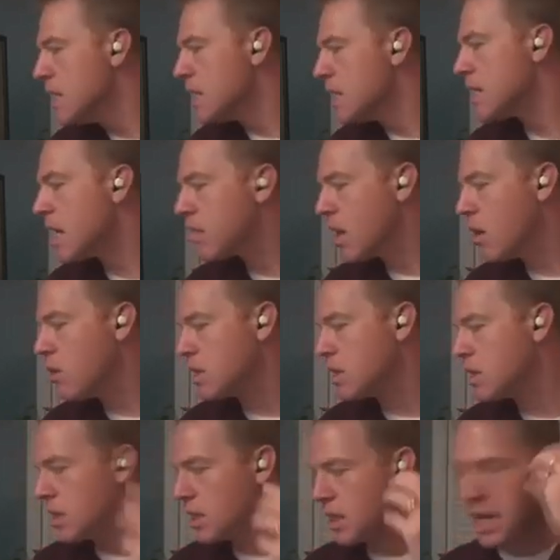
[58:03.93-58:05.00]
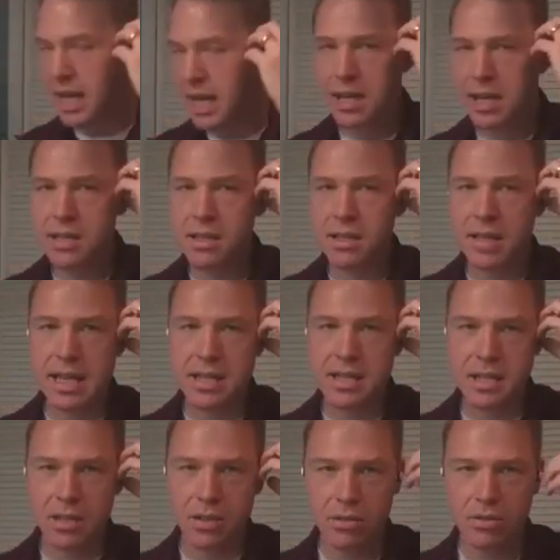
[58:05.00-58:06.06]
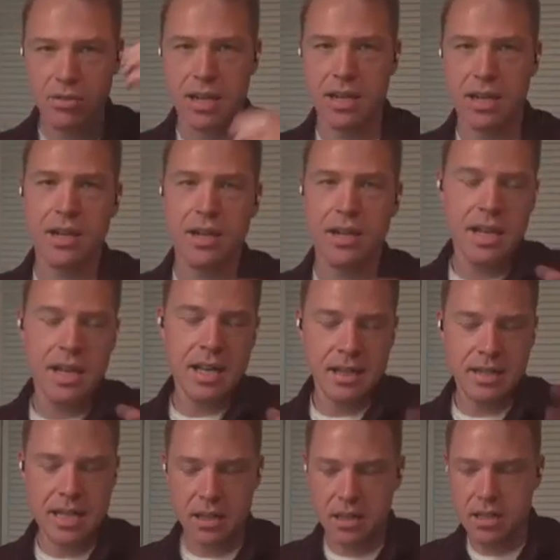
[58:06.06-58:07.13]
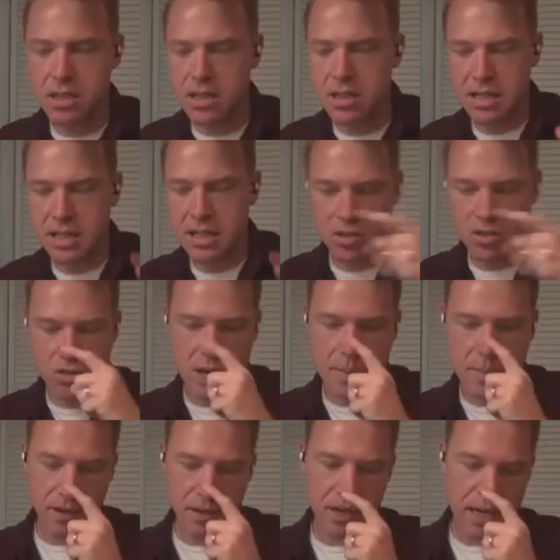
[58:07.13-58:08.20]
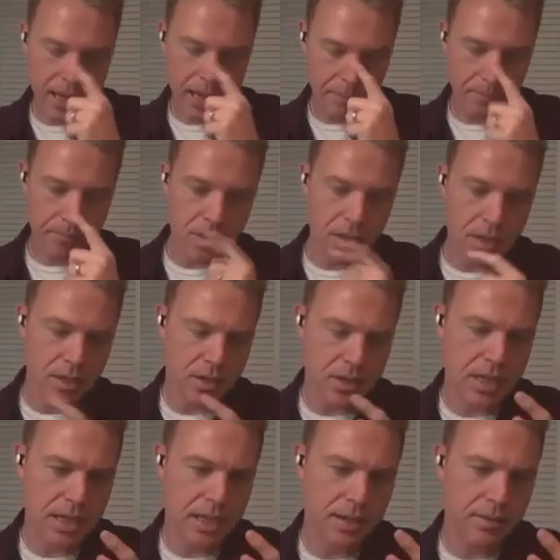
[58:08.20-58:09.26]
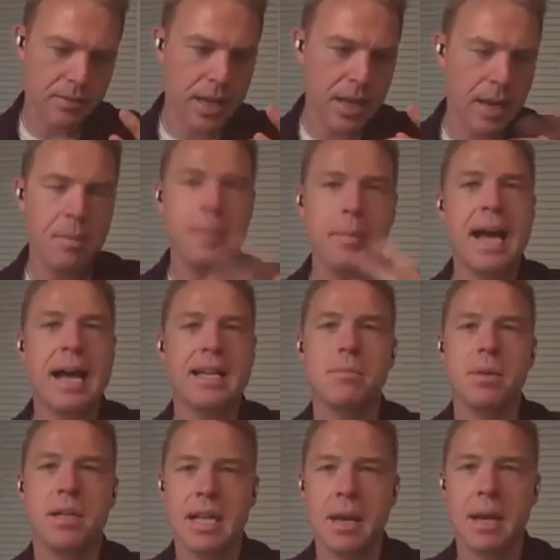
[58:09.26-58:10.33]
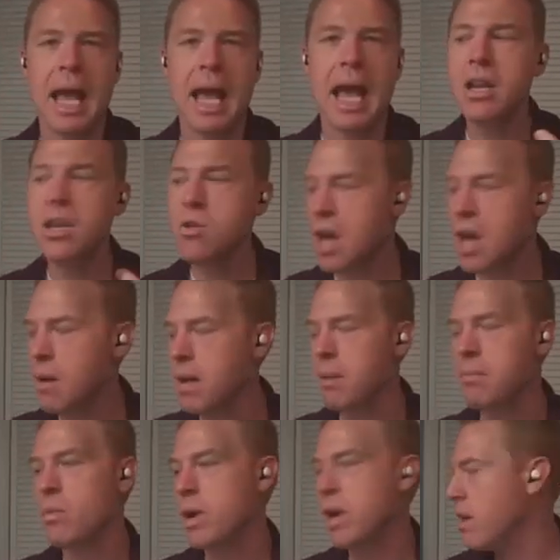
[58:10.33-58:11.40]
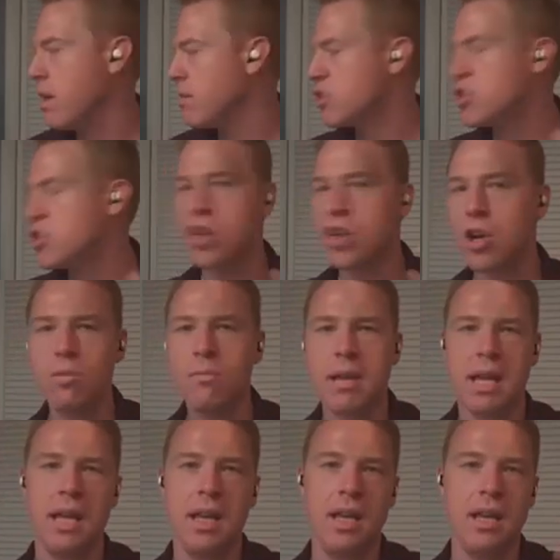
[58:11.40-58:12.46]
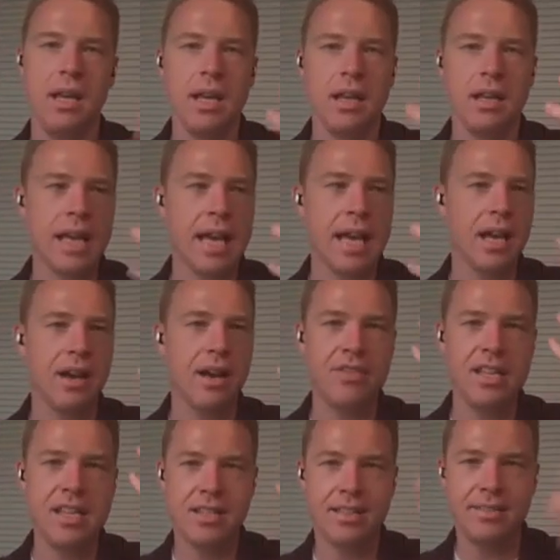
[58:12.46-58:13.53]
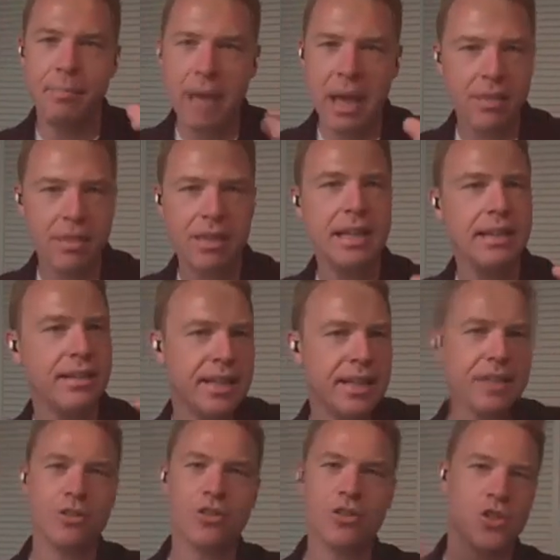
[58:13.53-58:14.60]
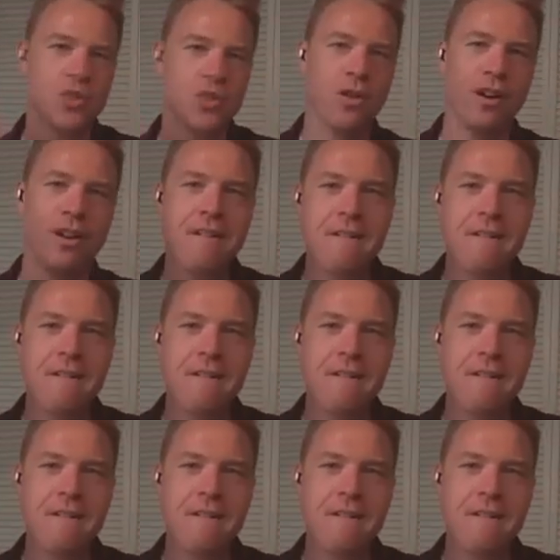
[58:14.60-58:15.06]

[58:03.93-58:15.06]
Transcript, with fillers: Seth Godin uh, likes to uh, tell this tell a story about um, there's a people ask him all the time like how do you come up with so many like of these pithy little short